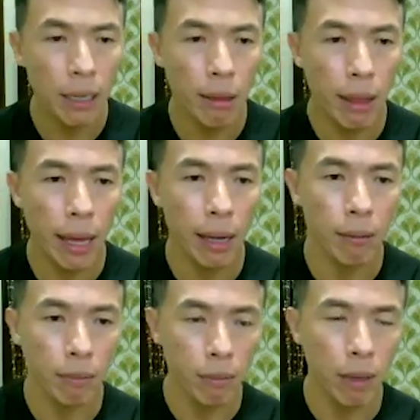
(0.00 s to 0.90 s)
rather
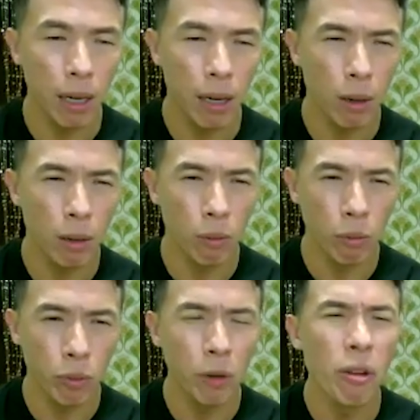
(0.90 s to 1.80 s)
than
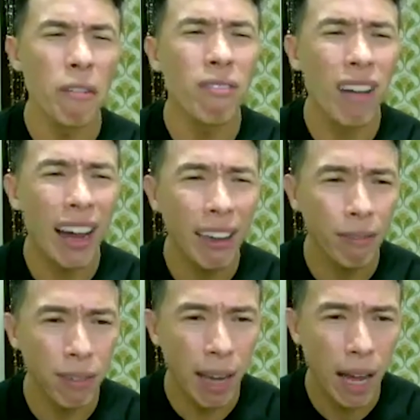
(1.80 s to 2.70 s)
uh, the
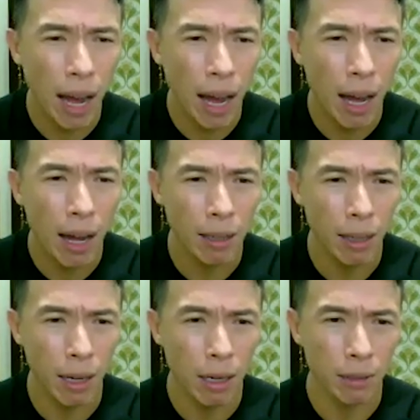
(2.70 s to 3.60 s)
refined
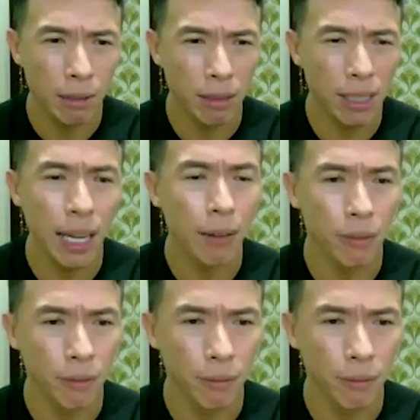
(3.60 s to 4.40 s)
flour uh, stuff.